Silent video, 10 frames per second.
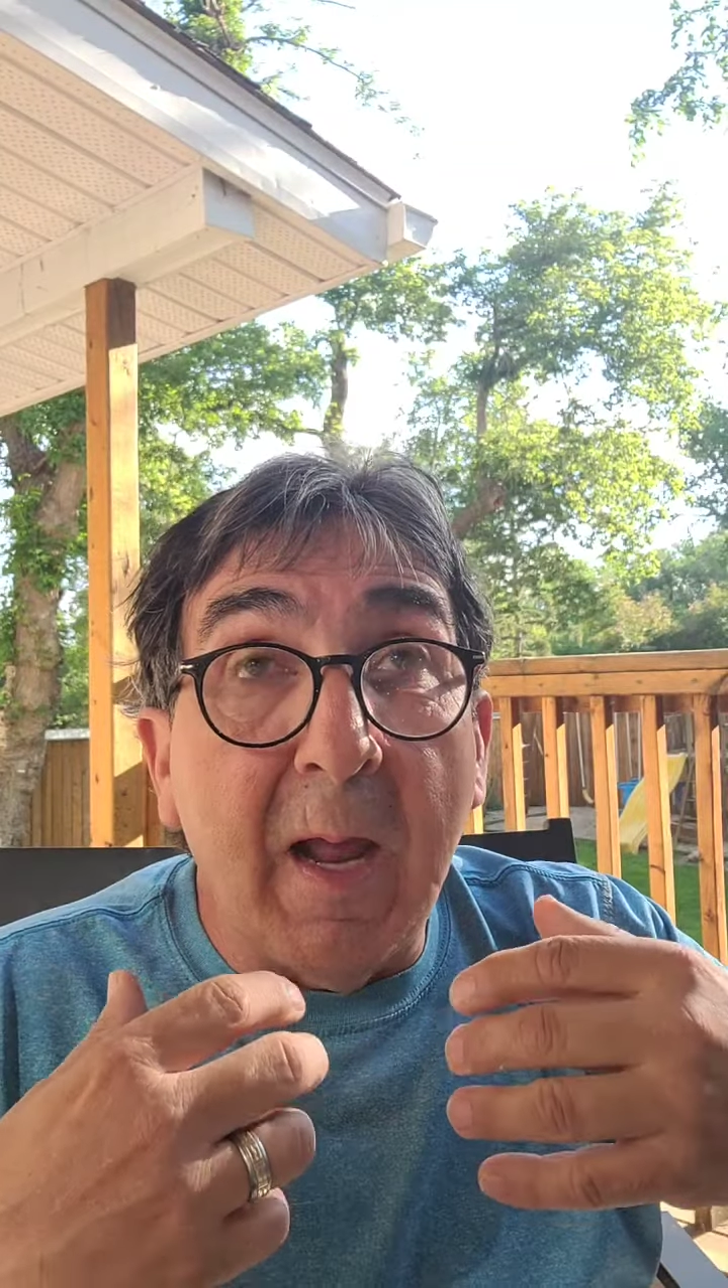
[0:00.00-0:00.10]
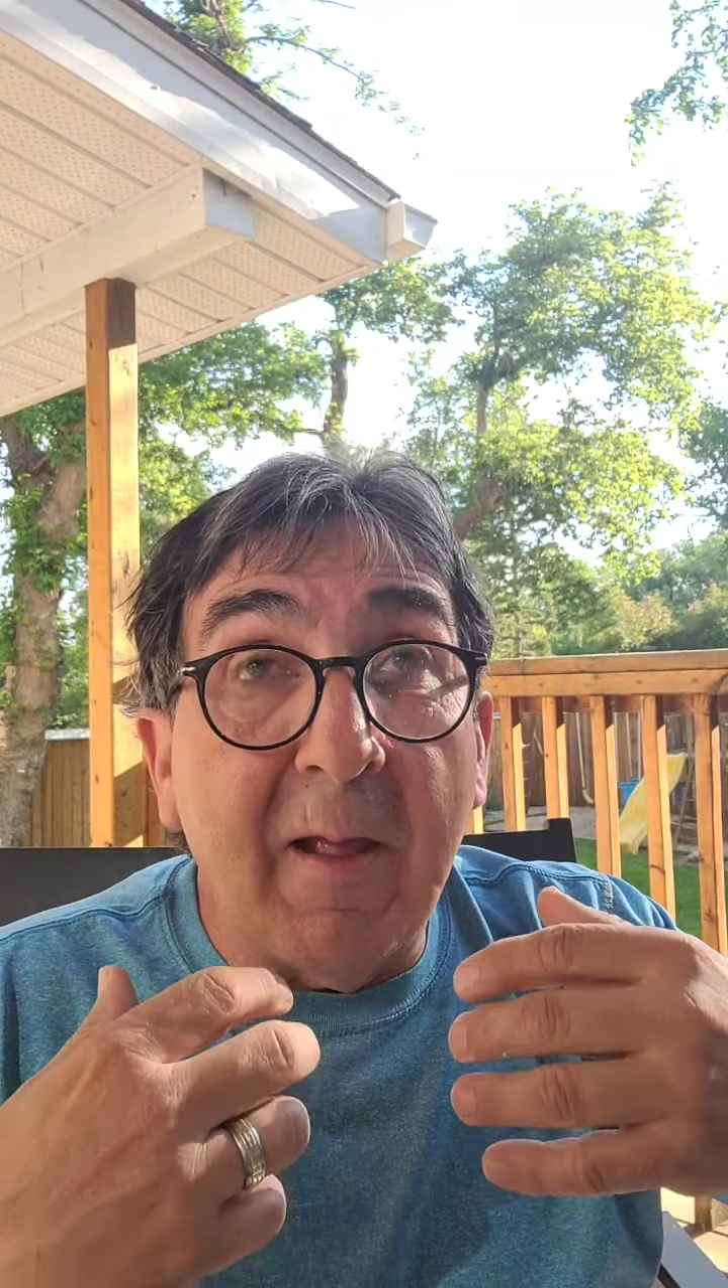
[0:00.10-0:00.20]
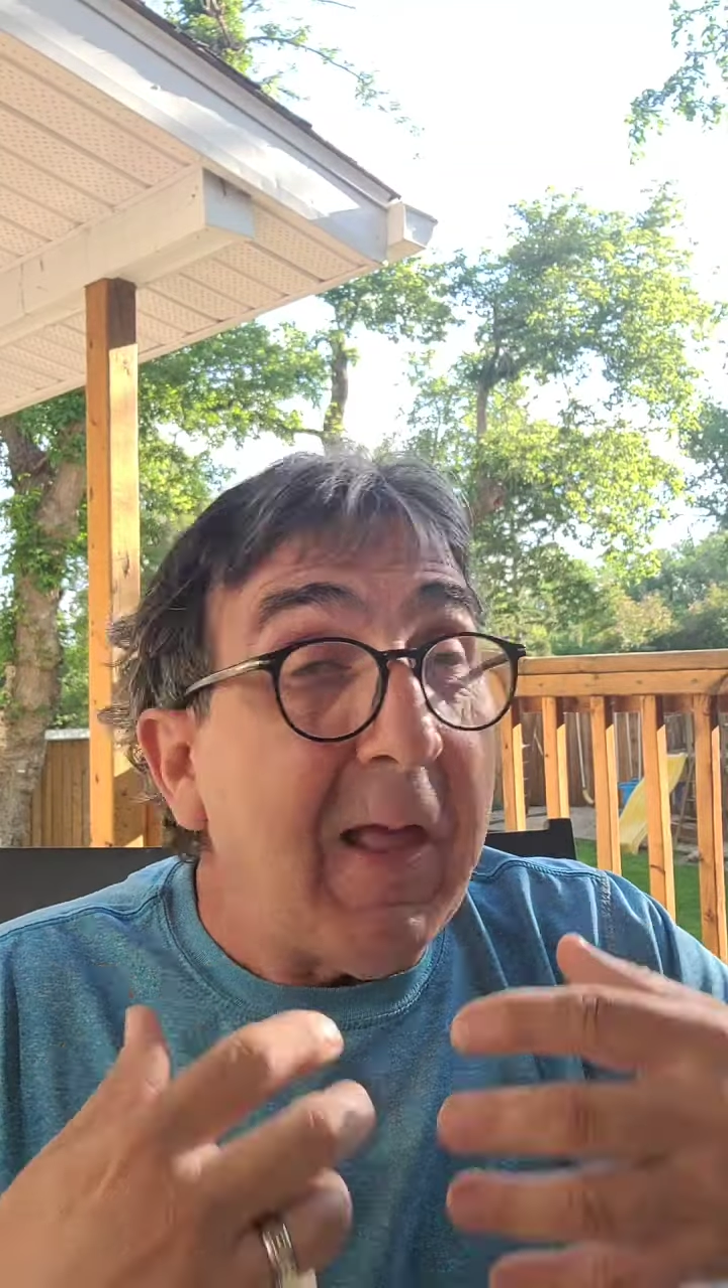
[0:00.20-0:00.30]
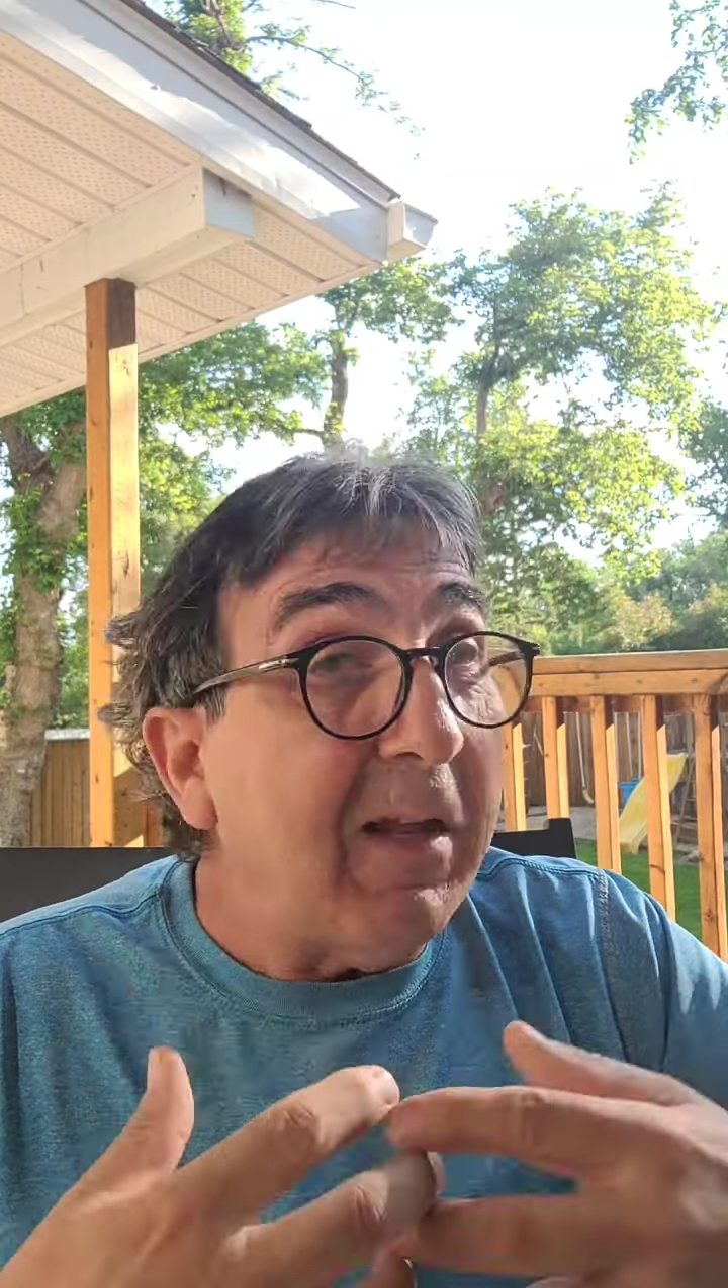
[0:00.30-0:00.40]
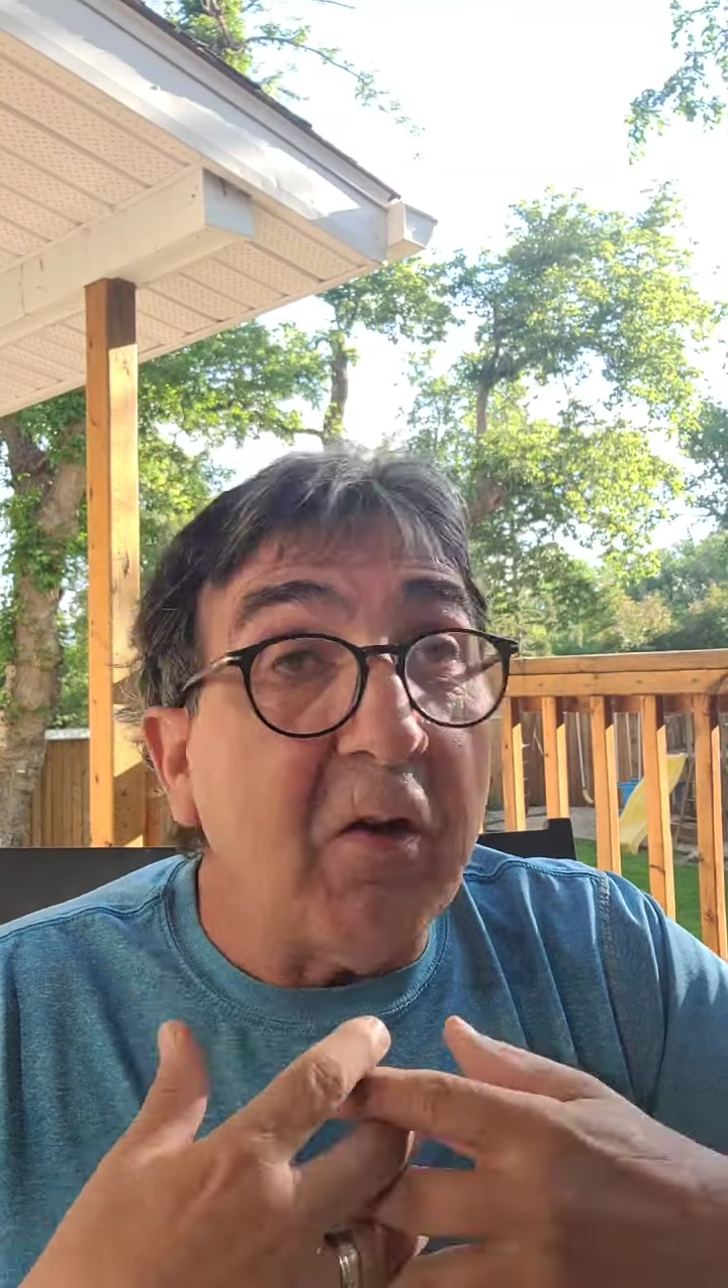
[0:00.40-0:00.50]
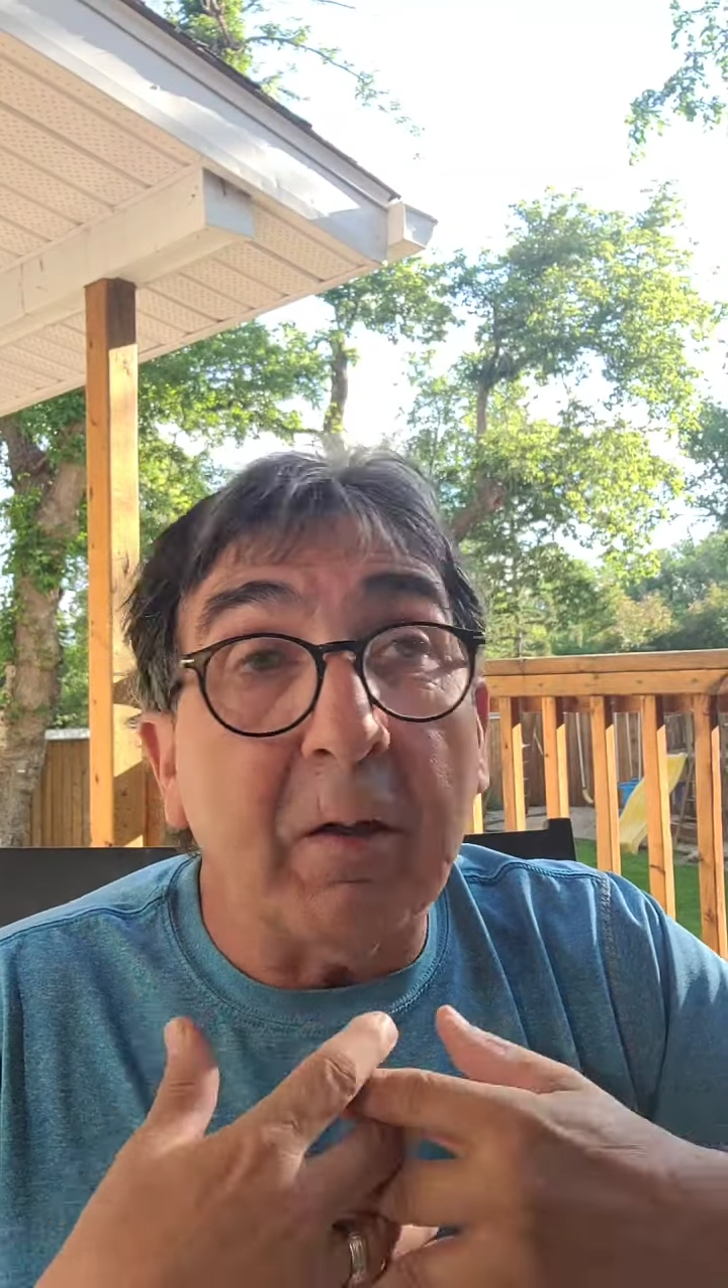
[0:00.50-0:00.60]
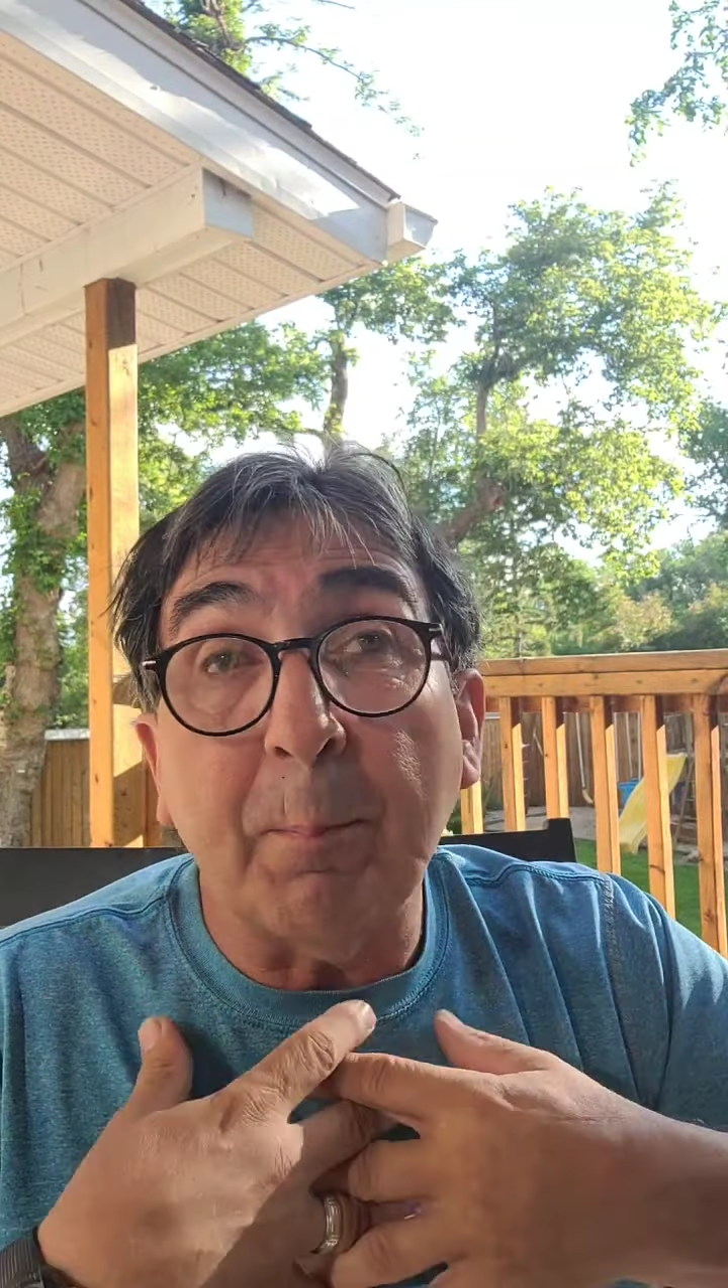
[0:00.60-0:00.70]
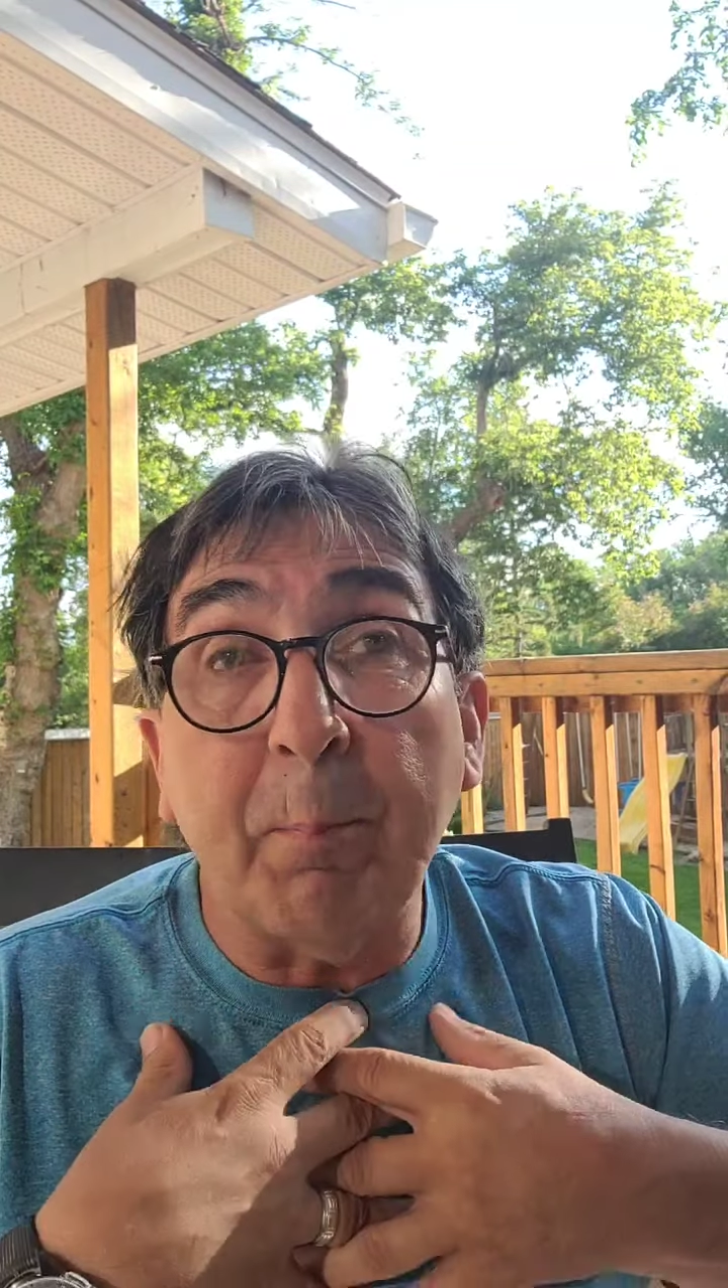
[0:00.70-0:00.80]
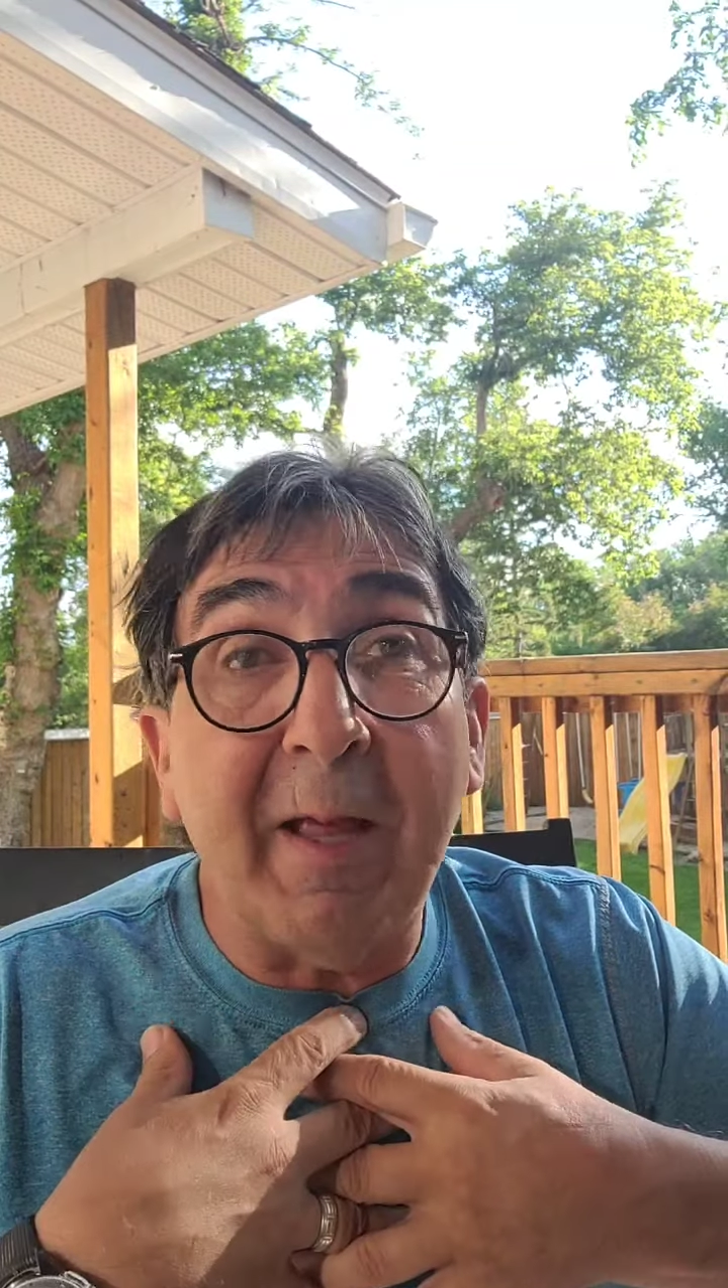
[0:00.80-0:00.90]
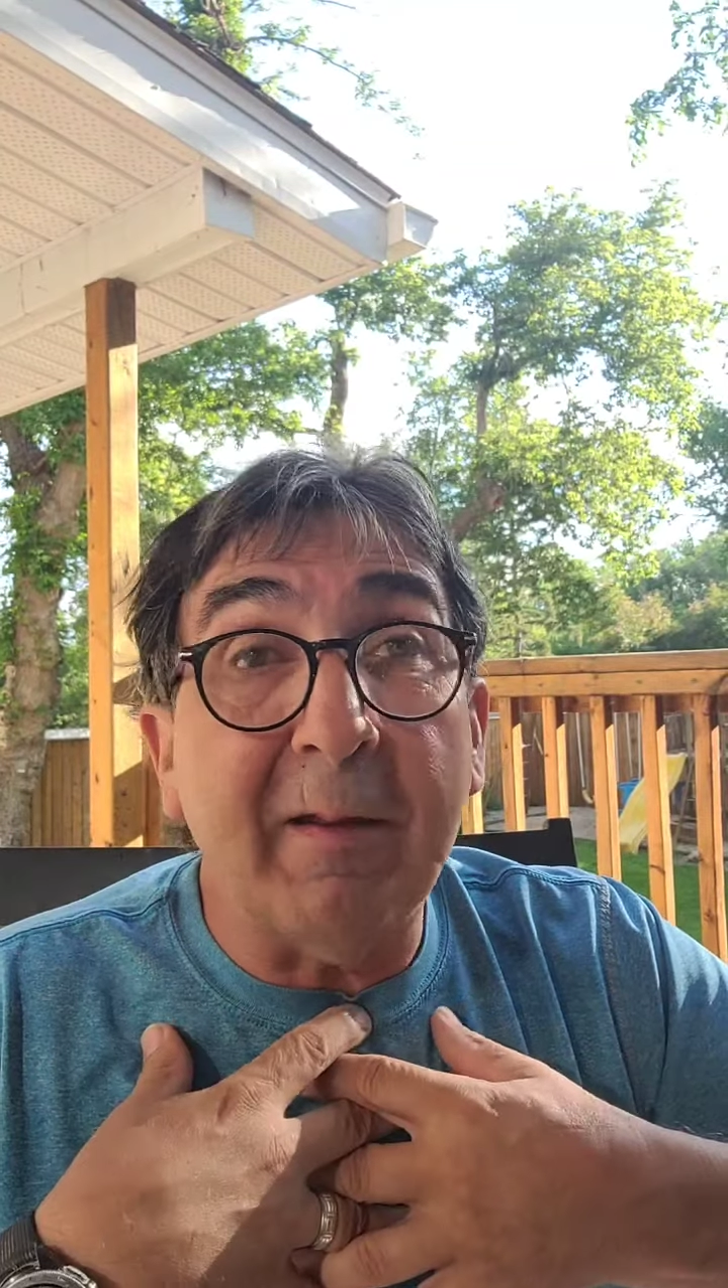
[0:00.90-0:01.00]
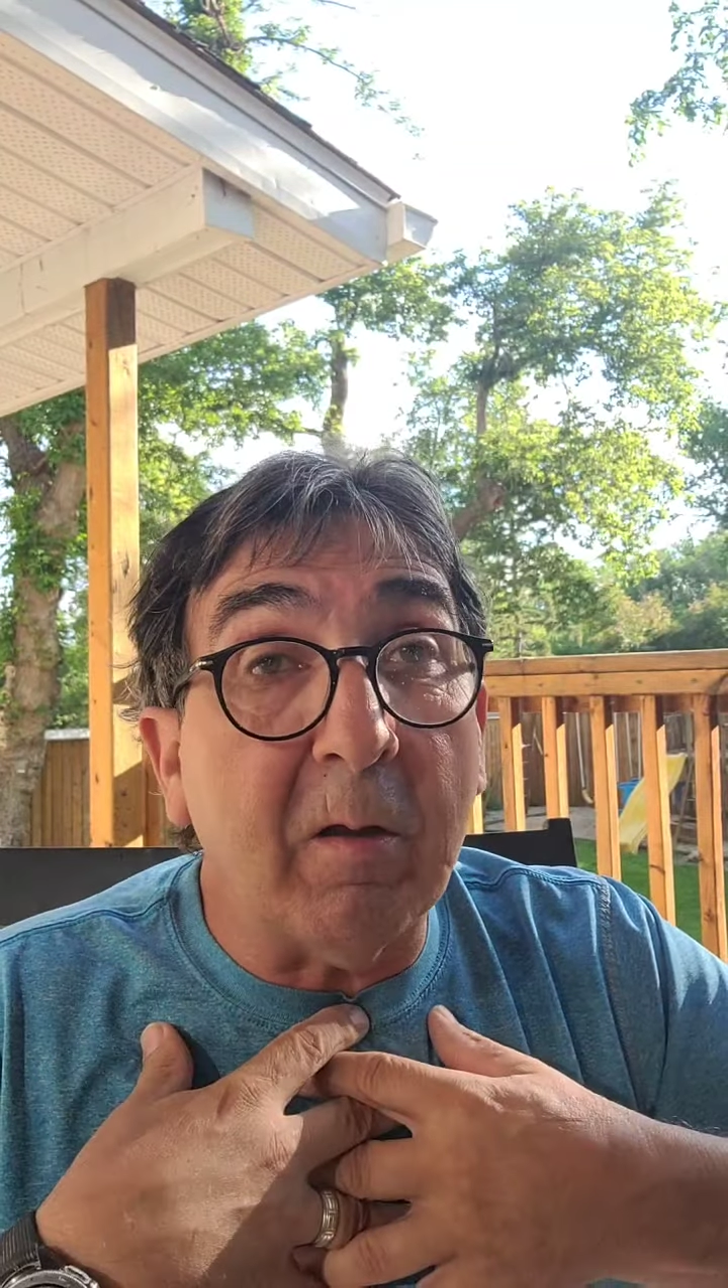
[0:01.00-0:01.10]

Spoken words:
And that's not the plan